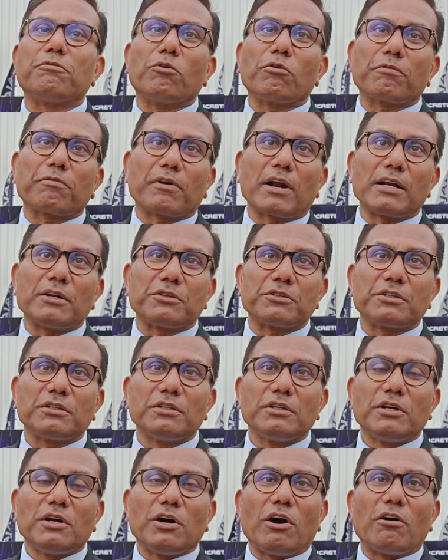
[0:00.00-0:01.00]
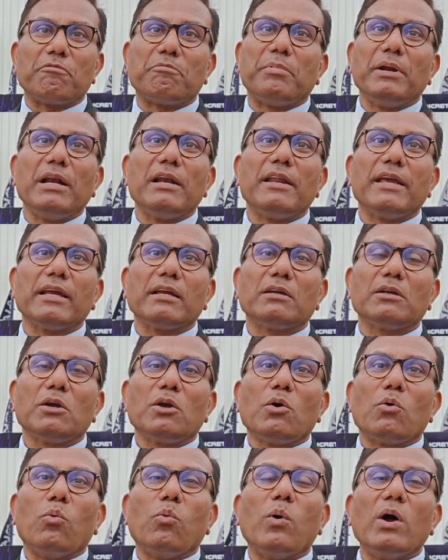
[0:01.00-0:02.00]
the forefront of building
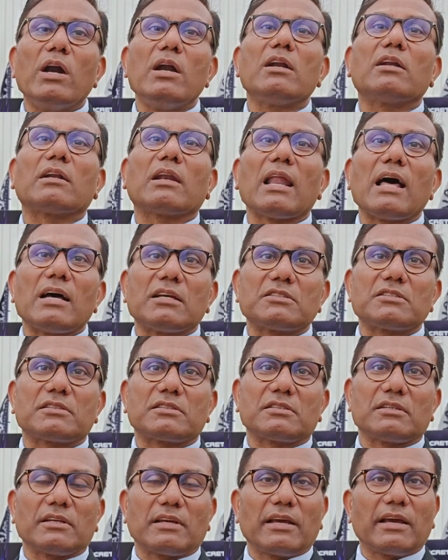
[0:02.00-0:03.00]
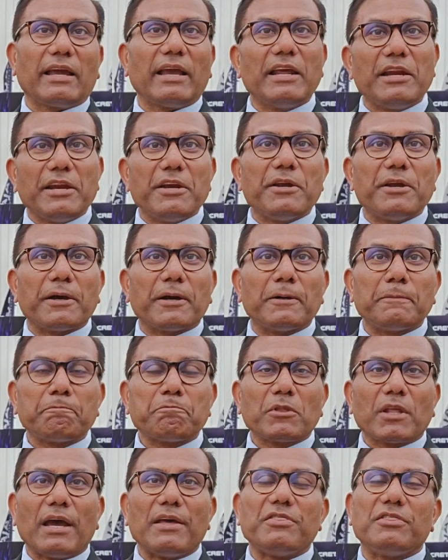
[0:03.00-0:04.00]
world-class in India,
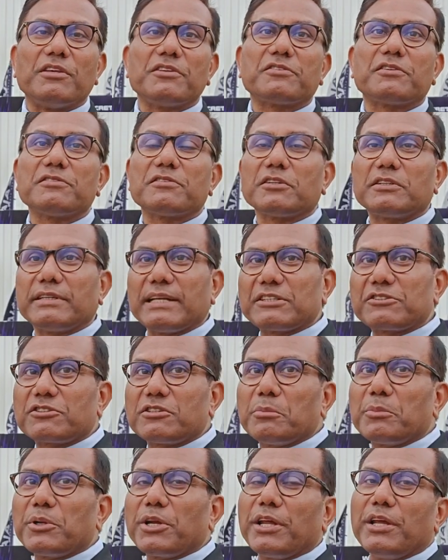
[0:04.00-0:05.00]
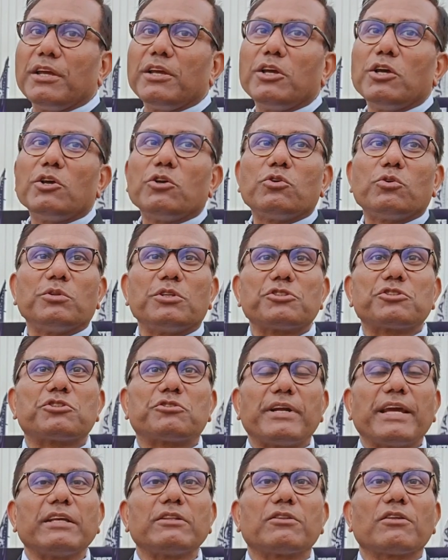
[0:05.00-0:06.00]
and this is a testimony to the
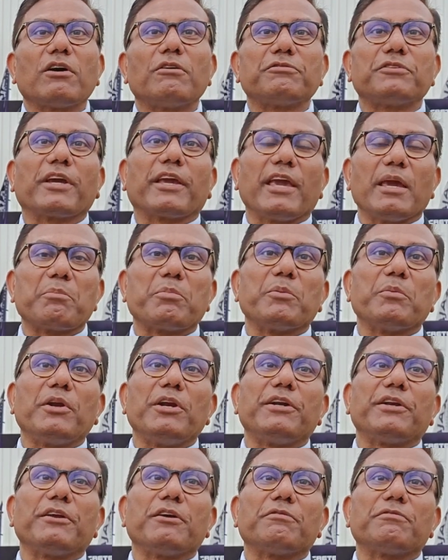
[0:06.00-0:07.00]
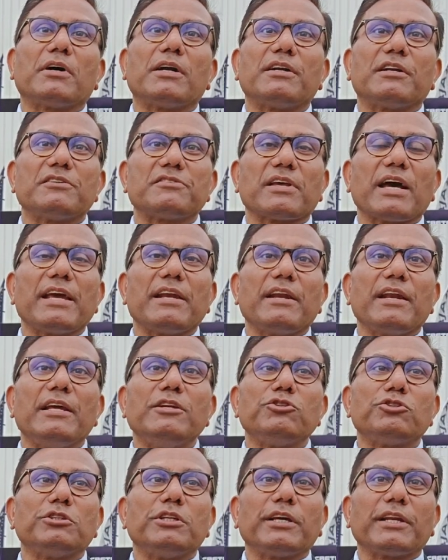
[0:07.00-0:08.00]
strength of the capability of our design and
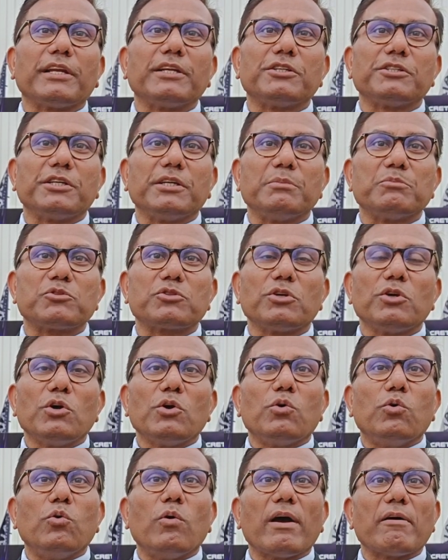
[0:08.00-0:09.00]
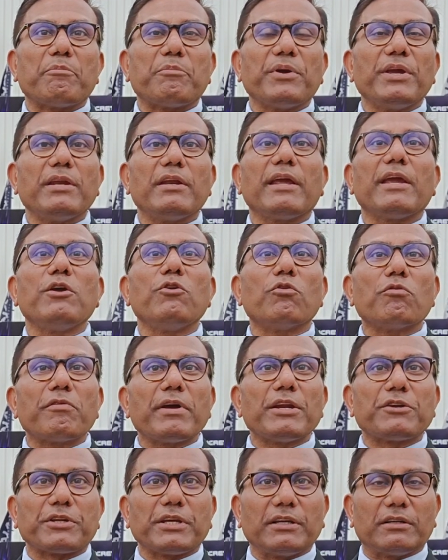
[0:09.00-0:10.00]
engineering team who have been
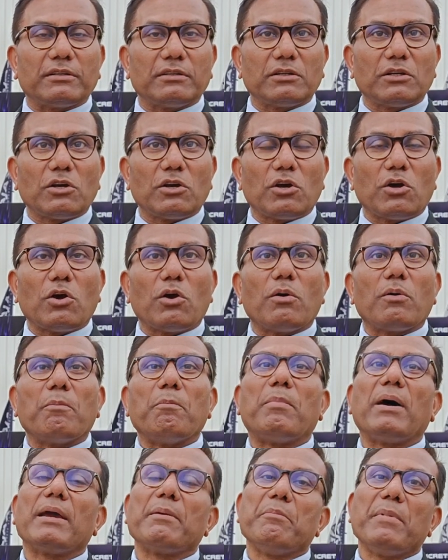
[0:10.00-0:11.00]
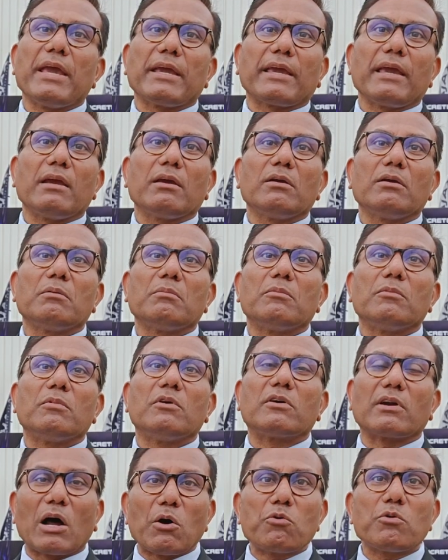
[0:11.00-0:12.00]
innovating by making
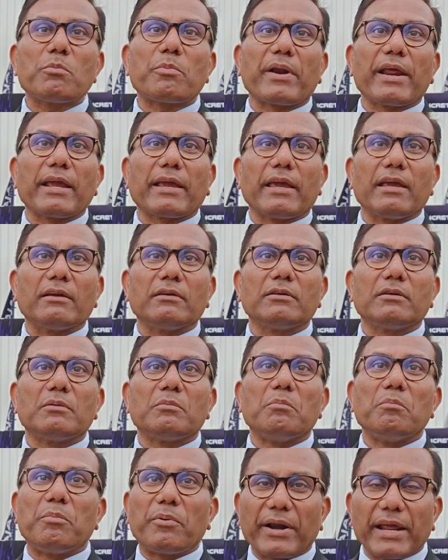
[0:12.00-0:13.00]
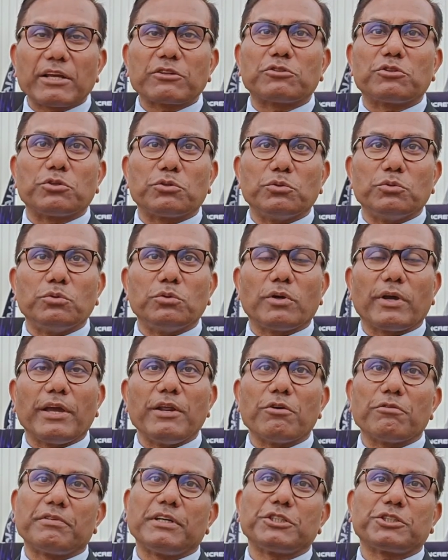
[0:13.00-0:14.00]
groundbreaking breakthrough
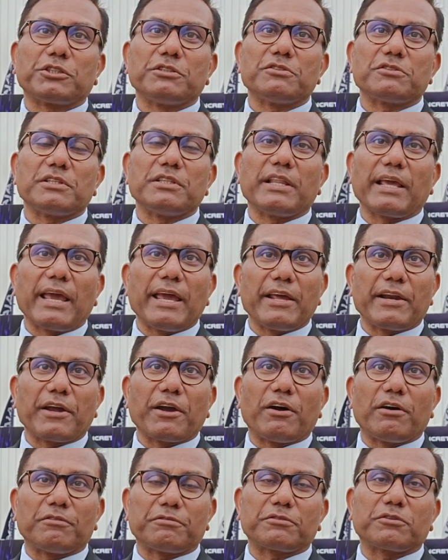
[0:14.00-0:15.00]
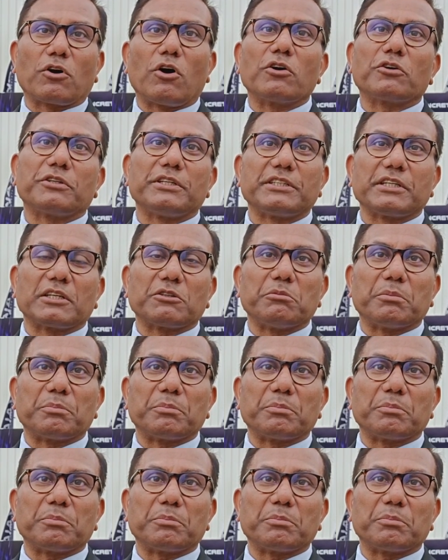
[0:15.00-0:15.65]
innovations in the area of concrete